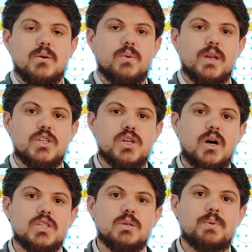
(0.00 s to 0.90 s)
When a
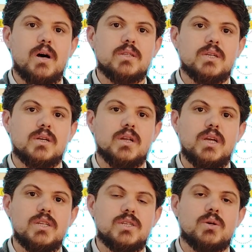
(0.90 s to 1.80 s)
charged particle
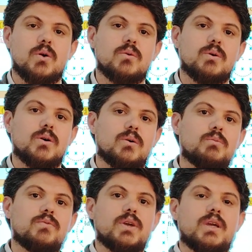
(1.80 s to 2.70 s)
enters or
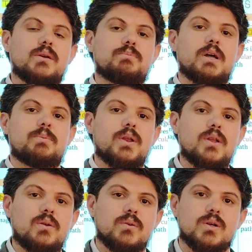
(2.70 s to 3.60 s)
moving
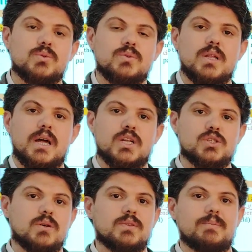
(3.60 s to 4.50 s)
perpendicular to the
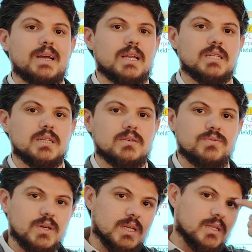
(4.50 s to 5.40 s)
direction of the magnetic
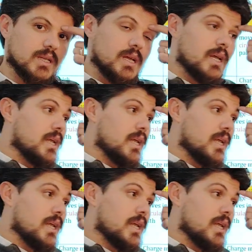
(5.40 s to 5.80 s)
field.